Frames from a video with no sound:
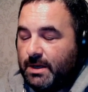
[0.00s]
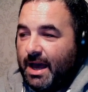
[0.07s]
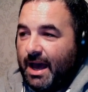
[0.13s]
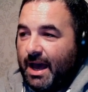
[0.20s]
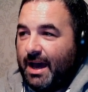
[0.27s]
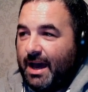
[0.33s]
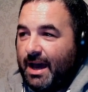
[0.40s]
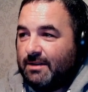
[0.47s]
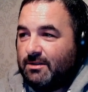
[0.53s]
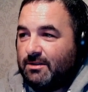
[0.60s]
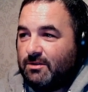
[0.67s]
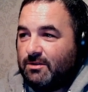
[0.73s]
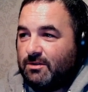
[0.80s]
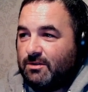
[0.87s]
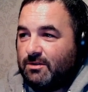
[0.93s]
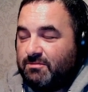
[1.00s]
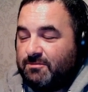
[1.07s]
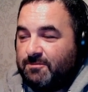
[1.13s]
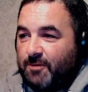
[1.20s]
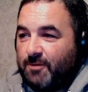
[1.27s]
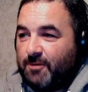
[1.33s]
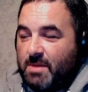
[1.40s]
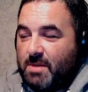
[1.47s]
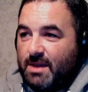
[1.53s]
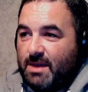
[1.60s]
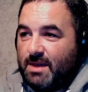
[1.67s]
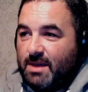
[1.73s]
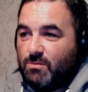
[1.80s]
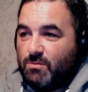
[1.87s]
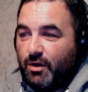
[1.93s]
and for me,
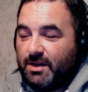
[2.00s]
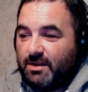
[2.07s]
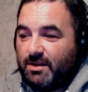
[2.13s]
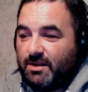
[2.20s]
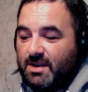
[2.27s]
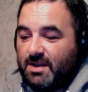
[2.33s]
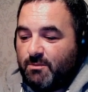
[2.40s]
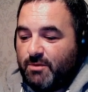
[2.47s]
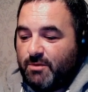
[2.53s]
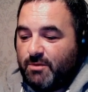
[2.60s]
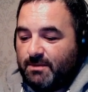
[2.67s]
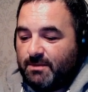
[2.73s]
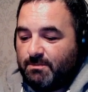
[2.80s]
neither team really,